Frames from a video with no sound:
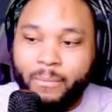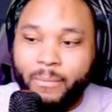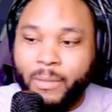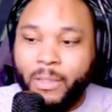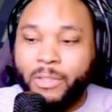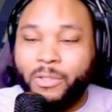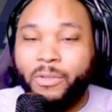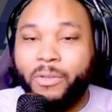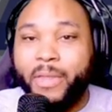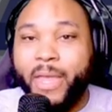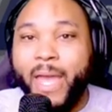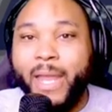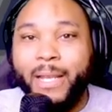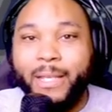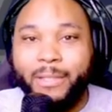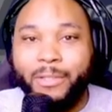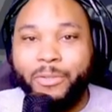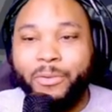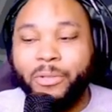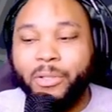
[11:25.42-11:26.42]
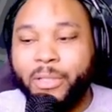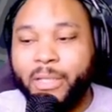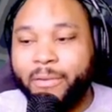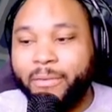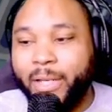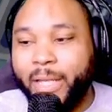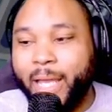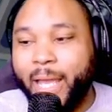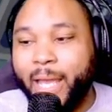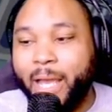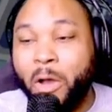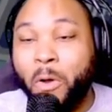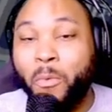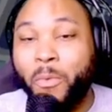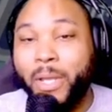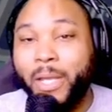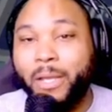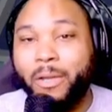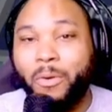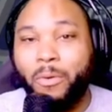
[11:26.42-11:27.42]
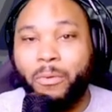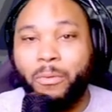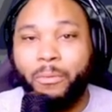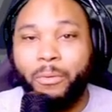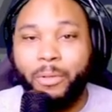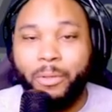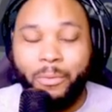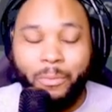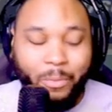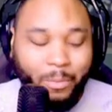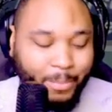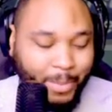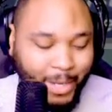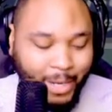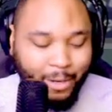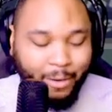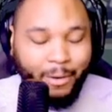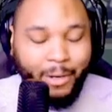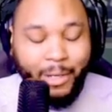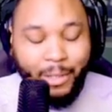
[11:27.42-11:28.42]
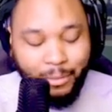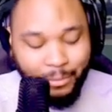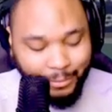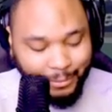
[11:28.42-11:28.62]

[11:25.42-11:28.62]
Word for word: So that is 270K a week on repairing